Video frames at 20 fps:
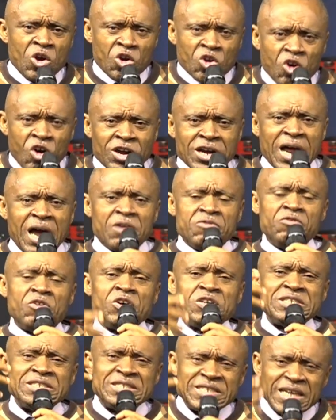God have
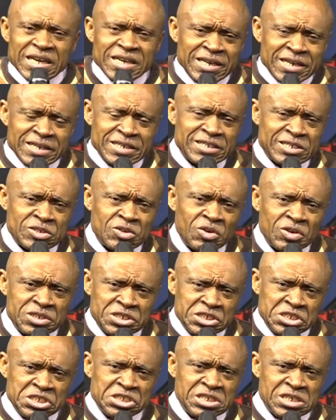not sent his
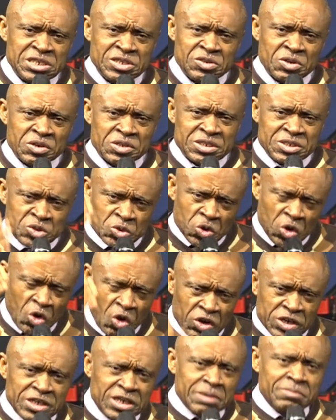son Jesus to
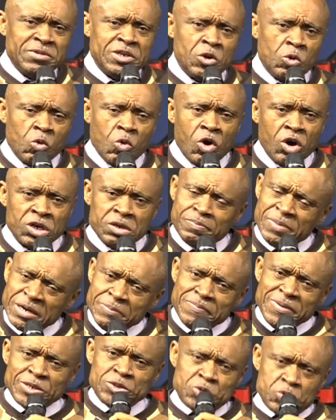condemn the world,
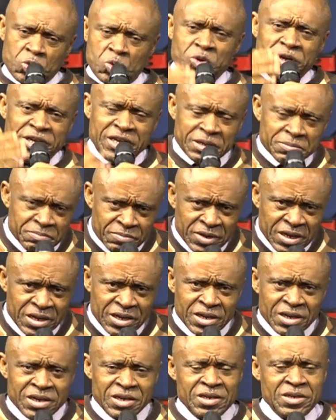but, but through him,
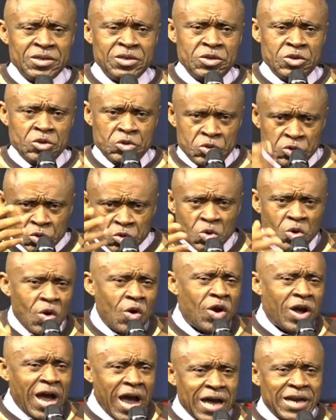
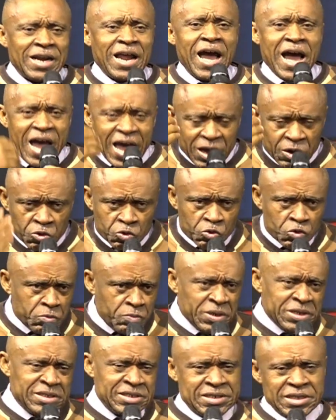you and I will
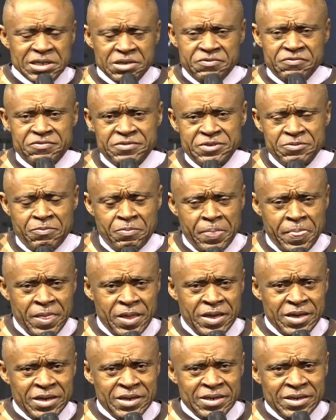be saved.
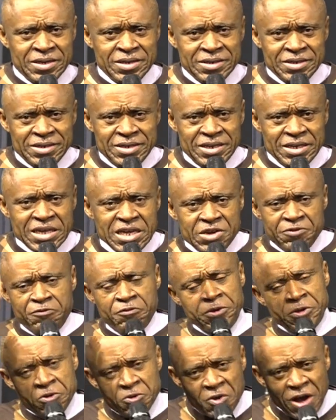
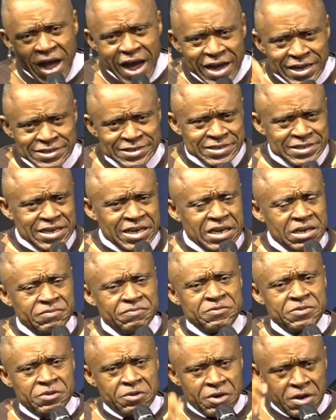If you are
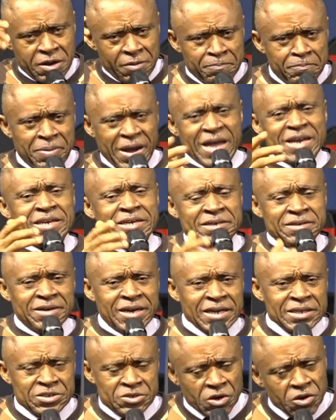saved by the
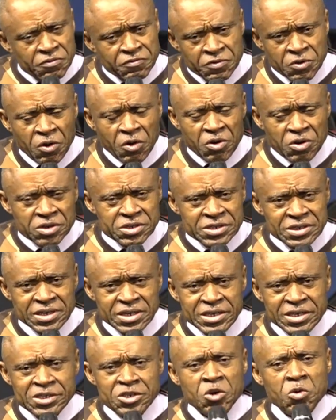grace of God,
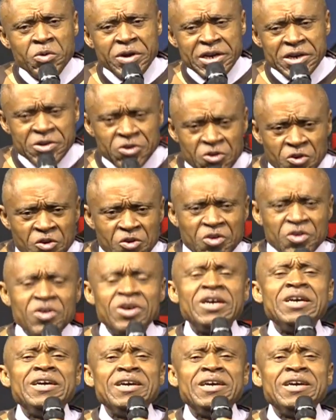you will know